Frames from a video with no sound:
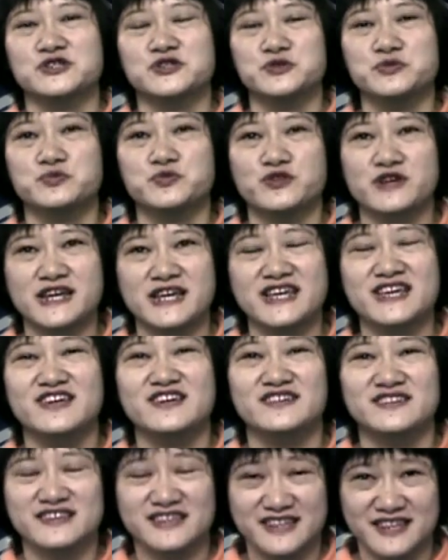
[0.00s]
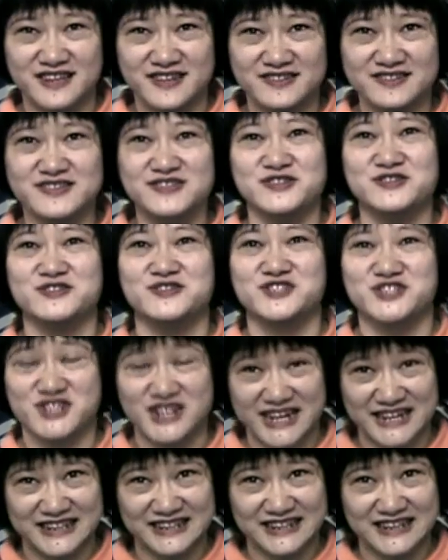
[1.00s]
to bring good news to
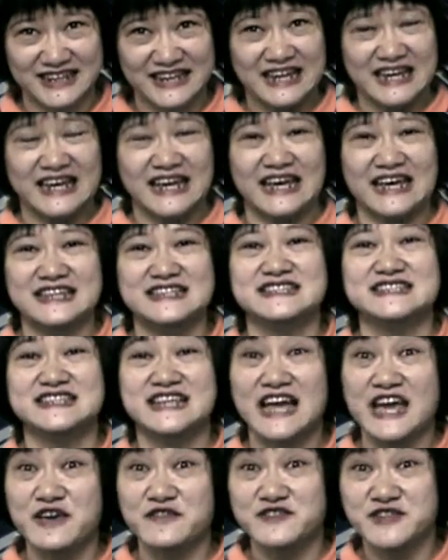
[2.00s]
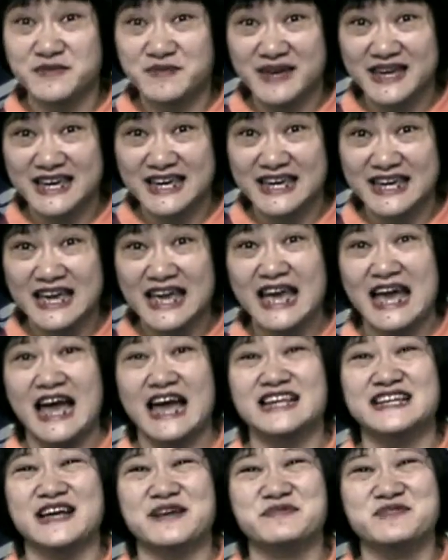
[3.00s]
China. It saved me
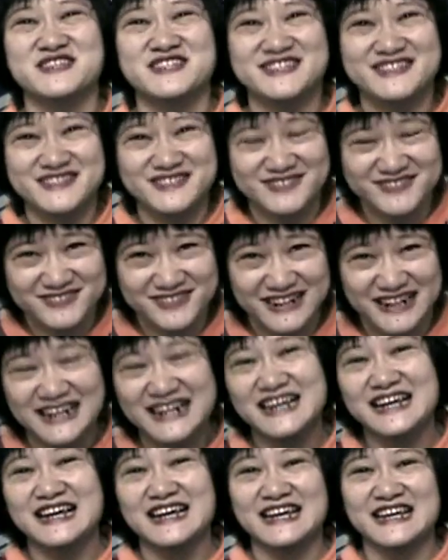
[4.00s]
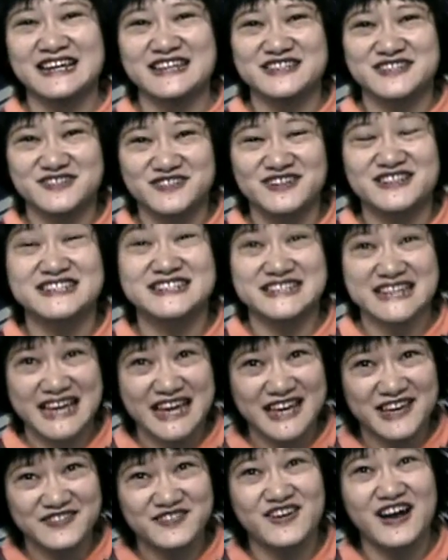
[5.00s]
and I'm sure it will
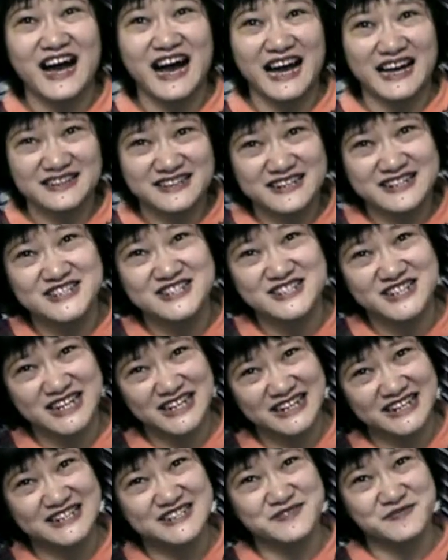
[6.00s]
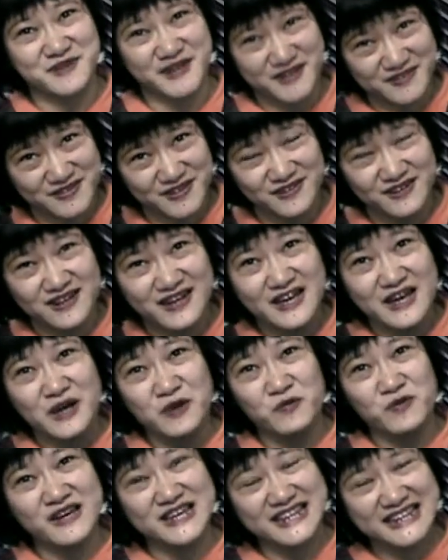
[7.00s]
save other Chinese people.
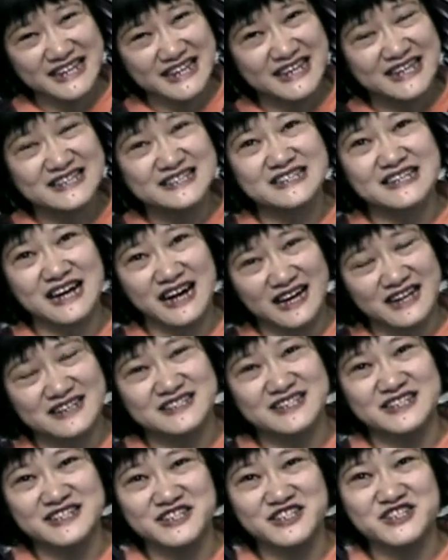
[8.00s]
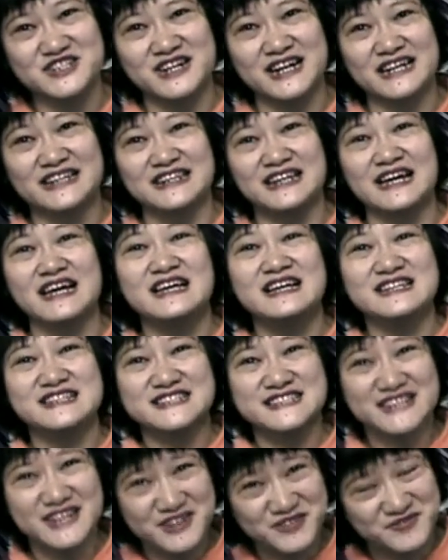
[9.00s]
We need God in China
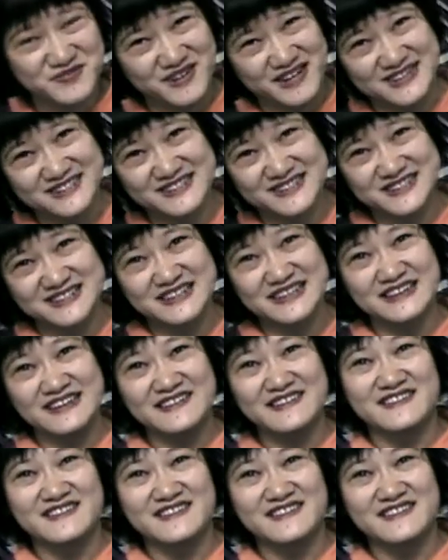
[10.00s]
so much.